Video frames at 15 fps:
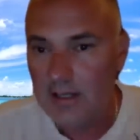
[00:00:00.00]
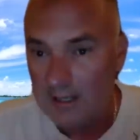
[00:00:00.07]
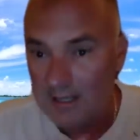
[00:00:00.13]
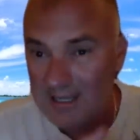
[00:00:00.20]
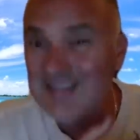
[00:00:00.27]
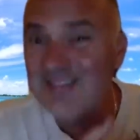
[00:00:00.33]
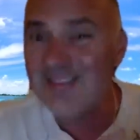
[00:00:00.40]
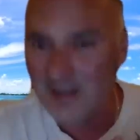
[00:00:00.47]

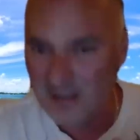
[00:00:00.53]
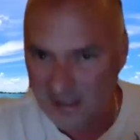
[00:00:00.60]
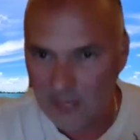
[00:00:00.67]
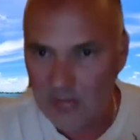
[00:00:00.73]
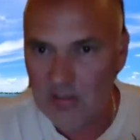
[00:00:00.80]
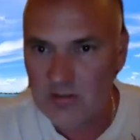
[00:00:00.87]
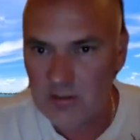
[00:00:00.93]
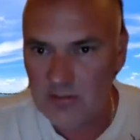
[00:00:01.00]
instant
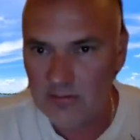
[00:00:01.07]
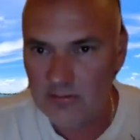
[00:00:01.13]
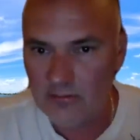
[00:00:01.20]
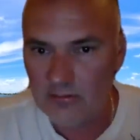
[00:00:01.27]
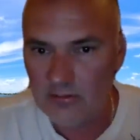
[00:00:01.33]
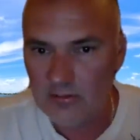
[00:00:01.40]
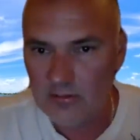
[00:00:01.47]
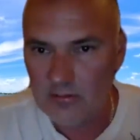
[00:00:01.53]
commissions
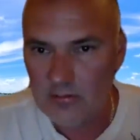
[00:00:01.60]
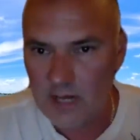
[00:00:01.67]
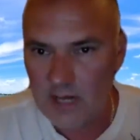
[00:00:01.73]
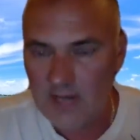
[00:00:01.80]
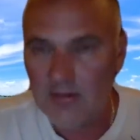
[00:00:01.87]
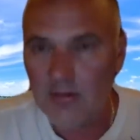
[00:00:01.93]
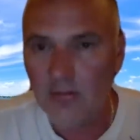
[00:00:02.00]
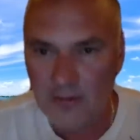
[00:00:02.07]
right
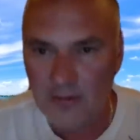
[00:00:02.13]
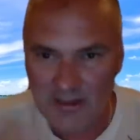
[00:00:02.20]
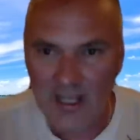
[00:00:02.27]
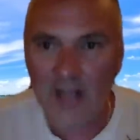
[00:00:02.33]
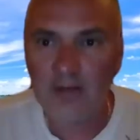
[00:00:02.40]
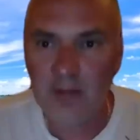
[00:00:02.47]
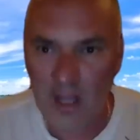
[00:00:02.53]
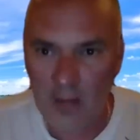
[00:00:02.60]
you'll find
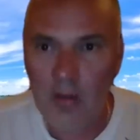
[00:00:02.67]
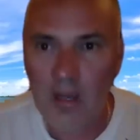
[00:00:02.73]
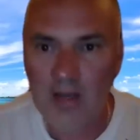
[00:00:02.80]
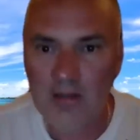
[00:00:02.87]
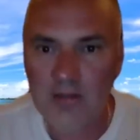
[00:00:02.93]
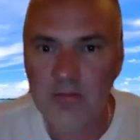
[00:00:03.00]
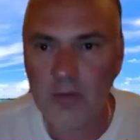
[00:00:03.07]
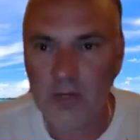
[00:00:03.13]
out how
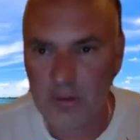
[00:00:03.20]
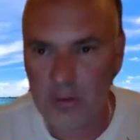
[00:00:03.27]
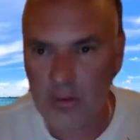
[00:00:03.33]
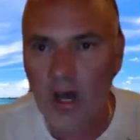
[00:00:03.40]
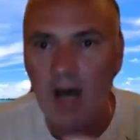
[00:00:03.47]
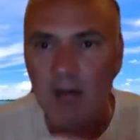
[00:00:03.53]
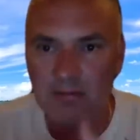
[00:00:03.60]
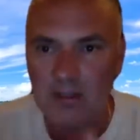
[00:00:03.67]
much when you
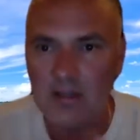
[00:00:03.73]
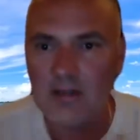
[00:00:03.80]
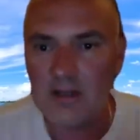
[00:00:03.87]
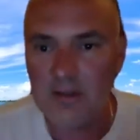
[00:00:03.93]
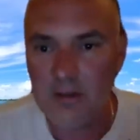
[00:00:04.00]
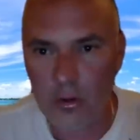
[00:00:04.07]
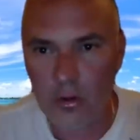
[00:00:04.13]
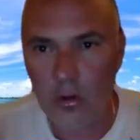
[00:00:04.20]
opt in and
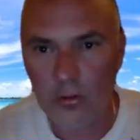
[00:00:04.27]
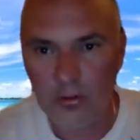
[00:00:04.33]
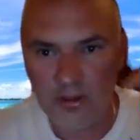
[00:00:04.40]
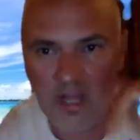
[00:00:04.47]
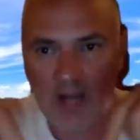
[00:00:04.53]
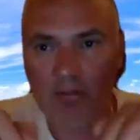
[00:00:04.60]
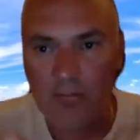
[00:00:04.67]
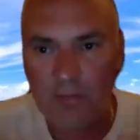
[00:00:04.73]
you call the
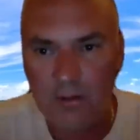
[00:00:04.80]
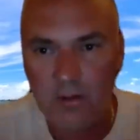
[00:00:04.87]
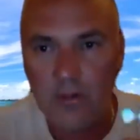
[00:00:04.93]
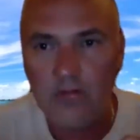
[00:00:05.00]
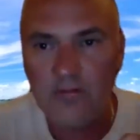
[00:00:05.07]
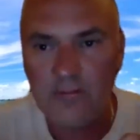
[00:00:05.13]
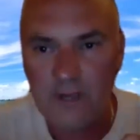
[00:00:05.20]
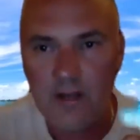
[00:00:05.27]
number below the
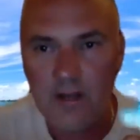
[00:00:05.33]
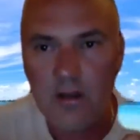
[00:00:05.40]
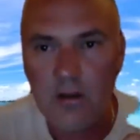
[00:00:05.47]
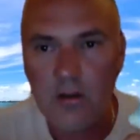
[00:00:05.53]
video